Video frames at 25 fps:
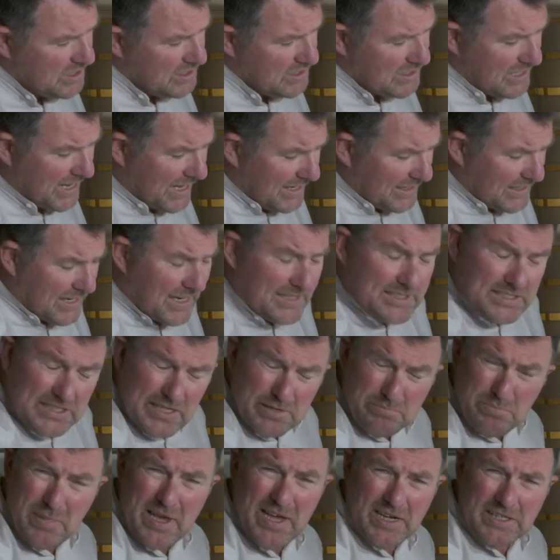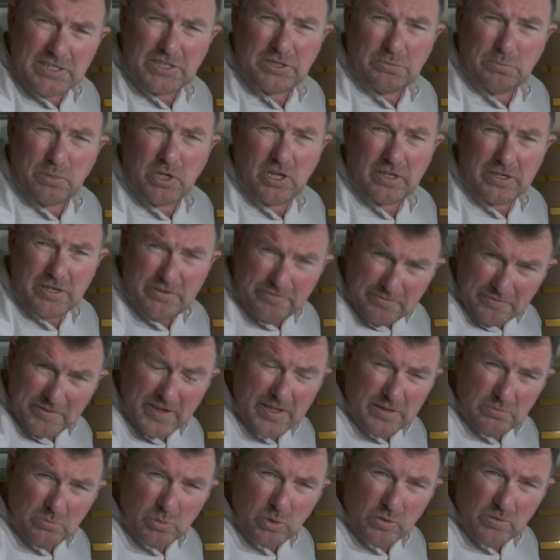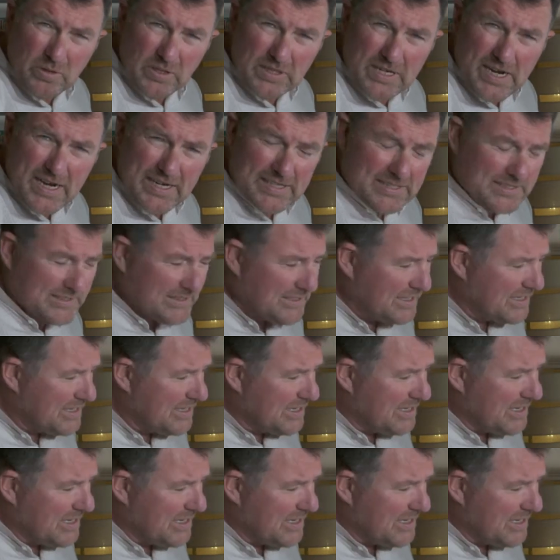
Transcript: That actually makes your body feel more relaxed.